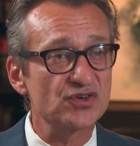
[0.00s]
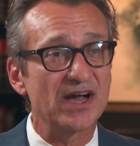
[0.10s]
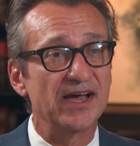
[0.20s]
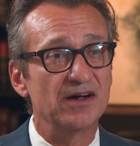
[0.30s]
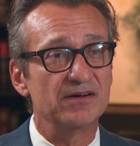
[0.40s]

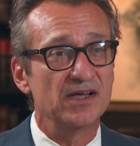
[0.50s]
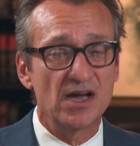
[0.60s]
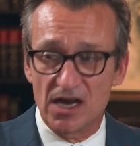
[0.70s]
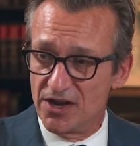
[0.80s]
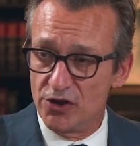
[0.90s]
trial,
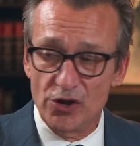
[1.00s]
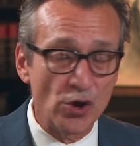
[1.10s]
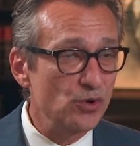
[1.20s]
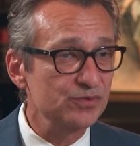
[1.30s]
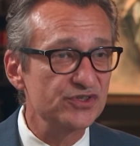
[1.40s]
a
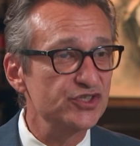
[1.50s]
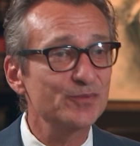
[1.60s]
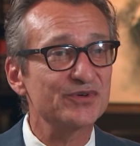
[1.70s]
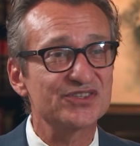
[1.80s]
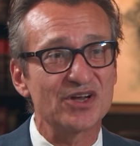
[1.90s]
known
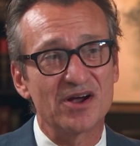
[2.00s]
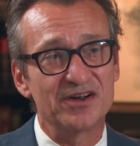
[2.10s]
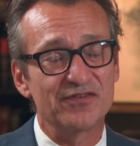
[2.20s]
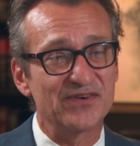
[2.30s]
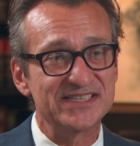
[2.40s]
superstar
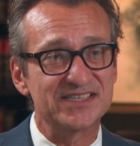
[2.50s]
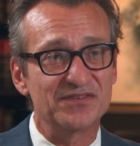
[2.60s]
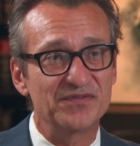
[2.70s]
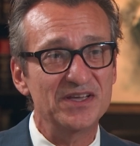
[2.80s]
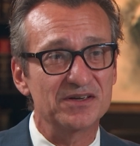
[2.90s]
in the forensic
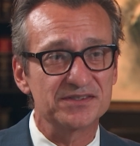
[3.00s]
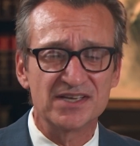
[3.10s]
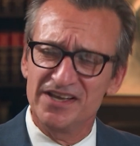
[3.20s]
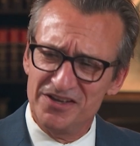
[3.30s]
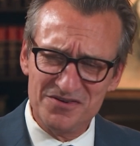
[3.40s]
field.
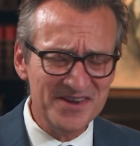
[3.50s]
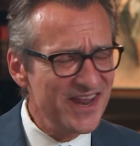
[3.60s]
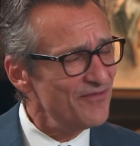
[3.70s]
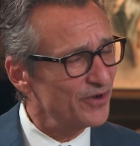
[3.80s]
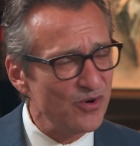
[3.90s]
You're
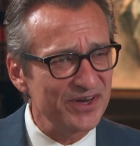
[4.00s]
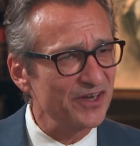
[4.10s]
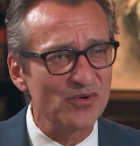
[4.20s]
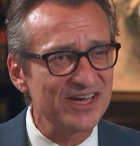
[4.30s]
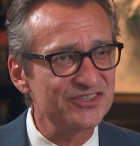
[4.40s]
never going
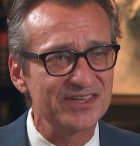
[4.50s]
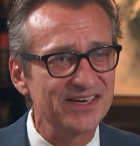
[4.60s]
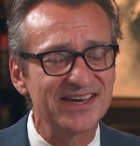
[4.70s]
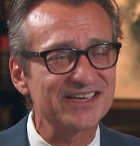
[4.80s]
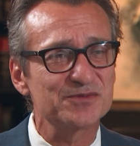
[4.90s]
to question
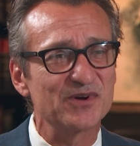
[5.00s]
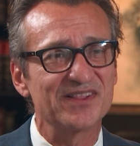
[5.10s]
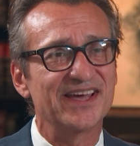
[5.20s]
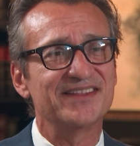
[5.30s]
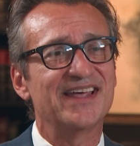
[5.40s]
an
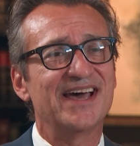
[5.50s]
expert like